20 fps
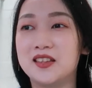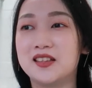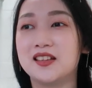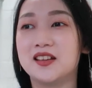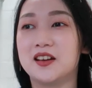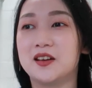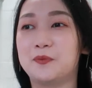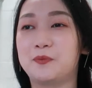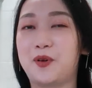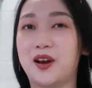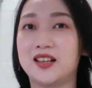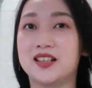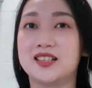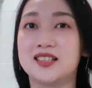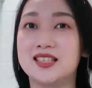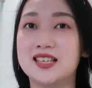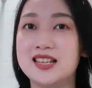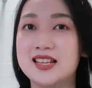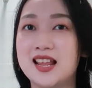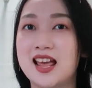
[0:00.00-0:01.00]
the
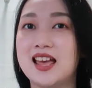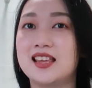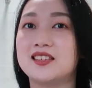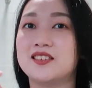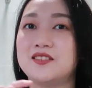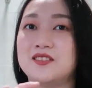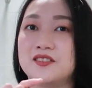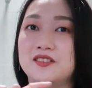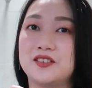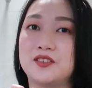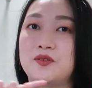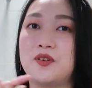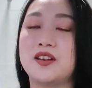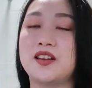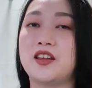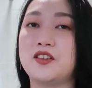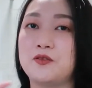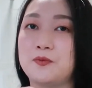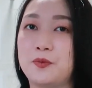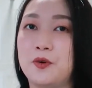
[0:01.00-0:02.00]
pregnancy test, the one
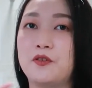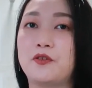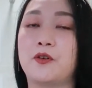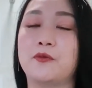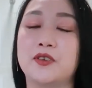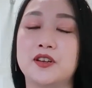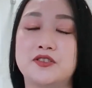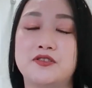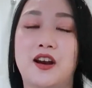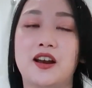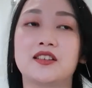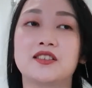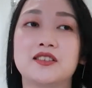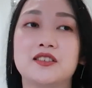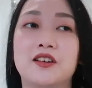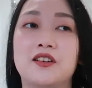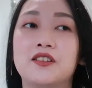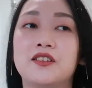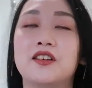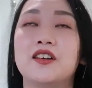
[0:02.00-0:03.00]
that you bought from the
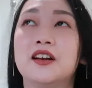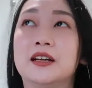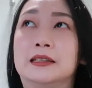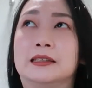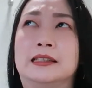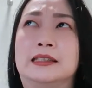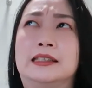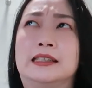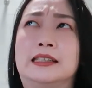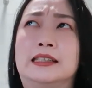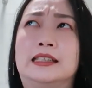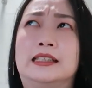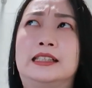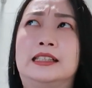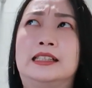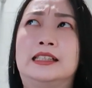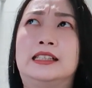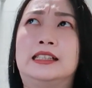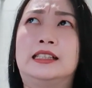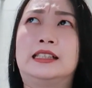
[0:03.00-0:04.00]
drugstore,
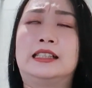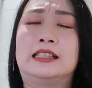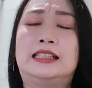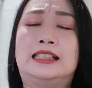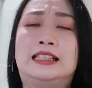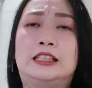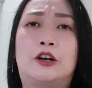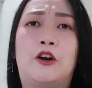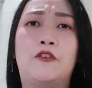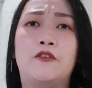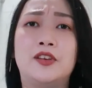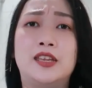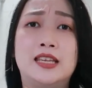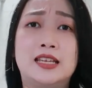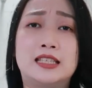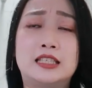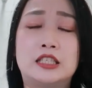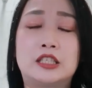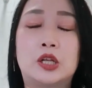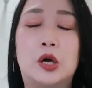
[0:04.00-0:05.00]
the
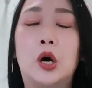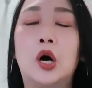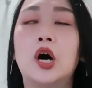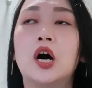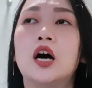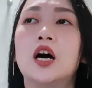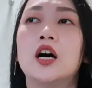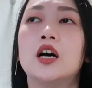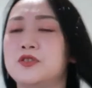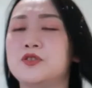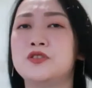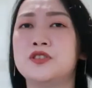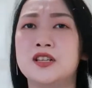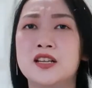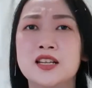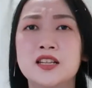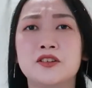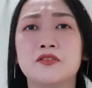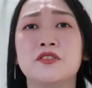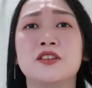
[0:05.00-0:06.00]
convenience store,
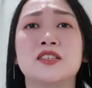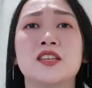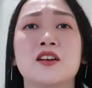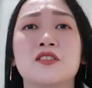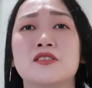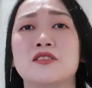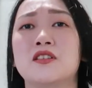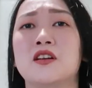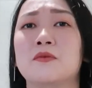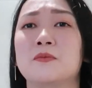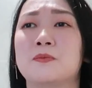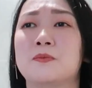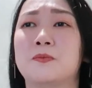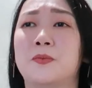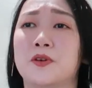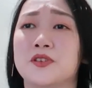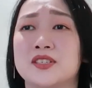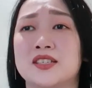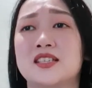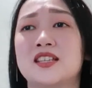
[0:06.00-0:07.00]
usually the result is not
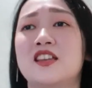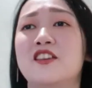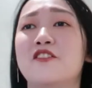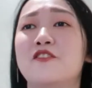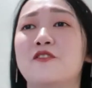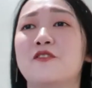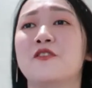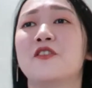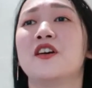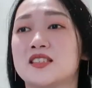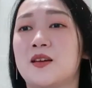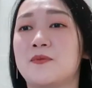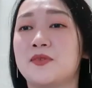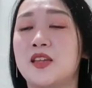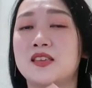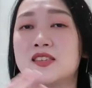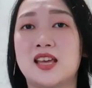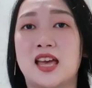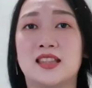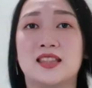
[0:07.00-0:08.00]
positive.
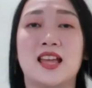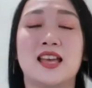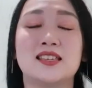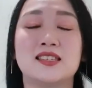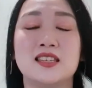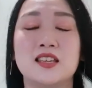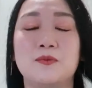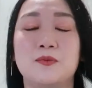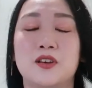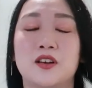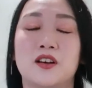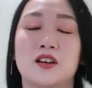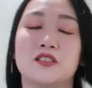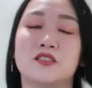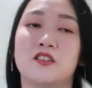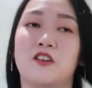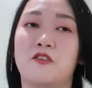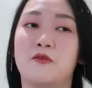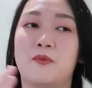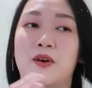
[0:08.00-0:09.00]
Sometimes I test it
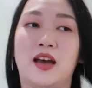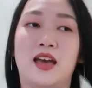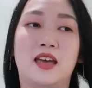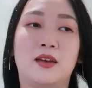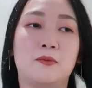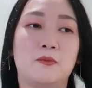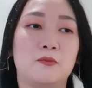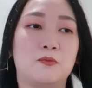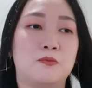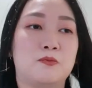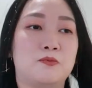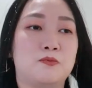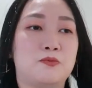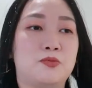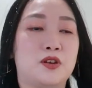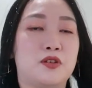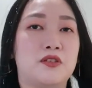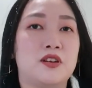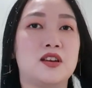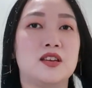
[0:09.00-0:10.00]
because of my
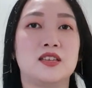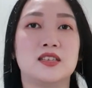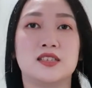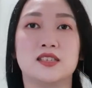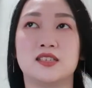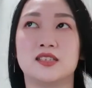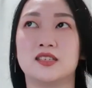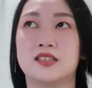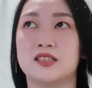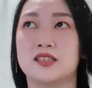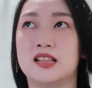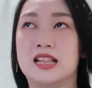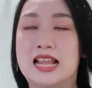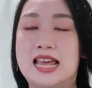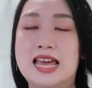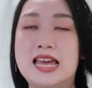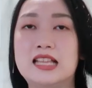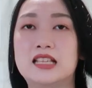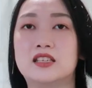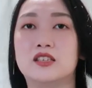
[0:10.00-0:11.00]
period is
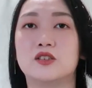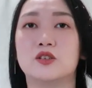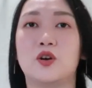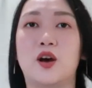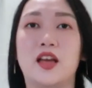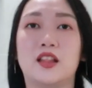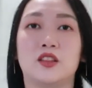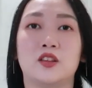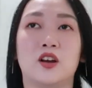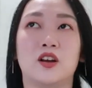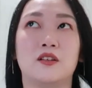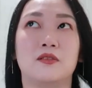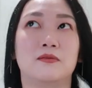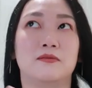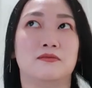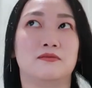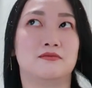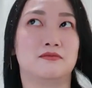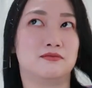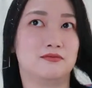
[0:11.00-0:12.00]
late, so I thought,